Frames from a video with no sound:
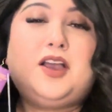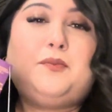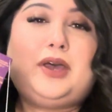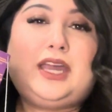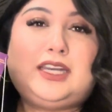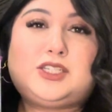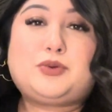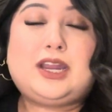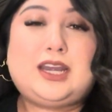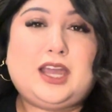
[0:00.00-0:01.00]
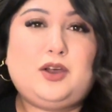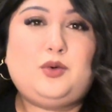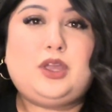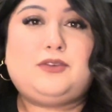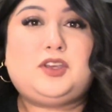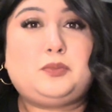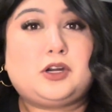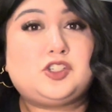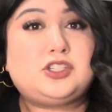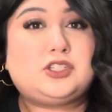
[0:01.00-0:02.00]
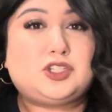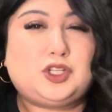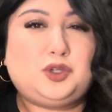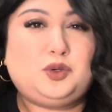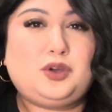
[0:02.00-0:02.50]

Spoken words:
but right now if you purchase two,